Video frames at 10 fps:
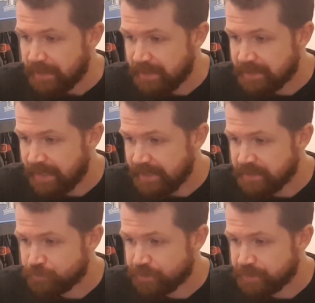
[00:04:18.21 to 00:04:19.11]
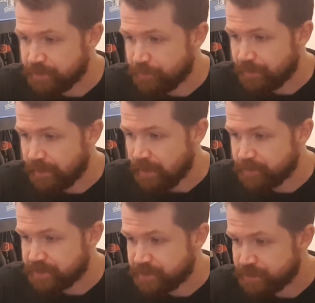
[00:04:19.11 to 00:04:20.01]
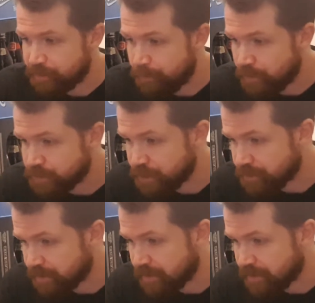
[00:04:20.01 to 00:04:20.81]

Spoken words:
In 1822, the Leipzig merchant